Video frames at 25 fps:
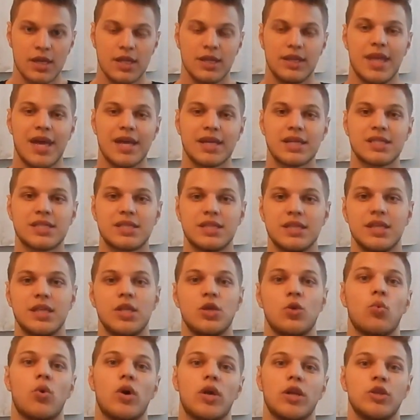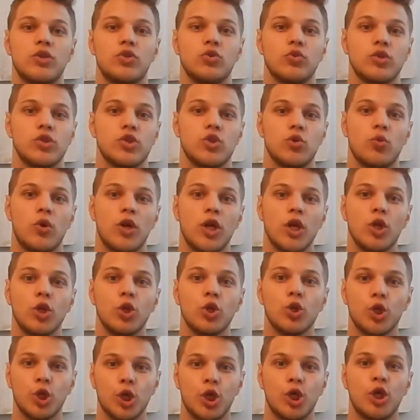Next thing you want to do is you want to
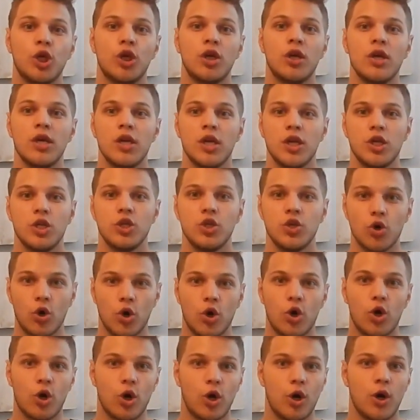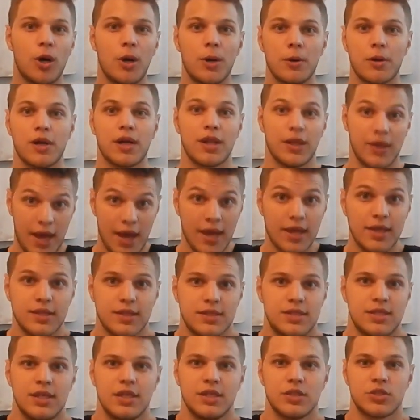lure your
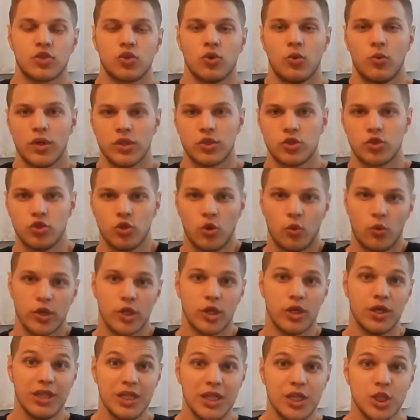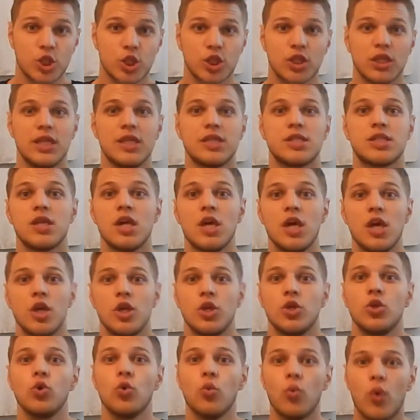clients in. So once you know what your niche is,
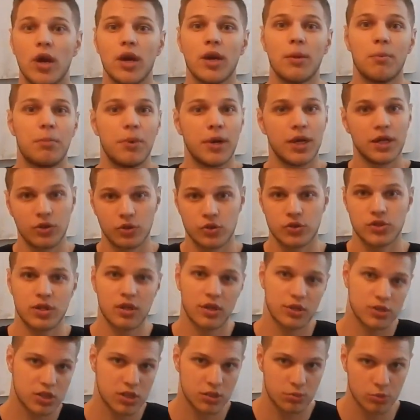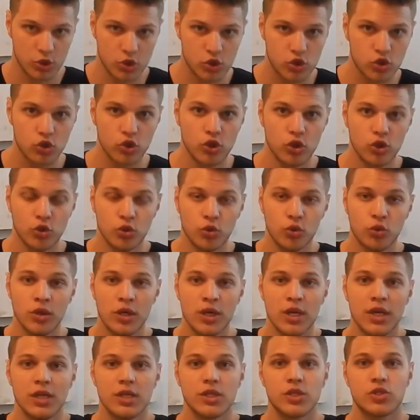you want to bring those customers to you.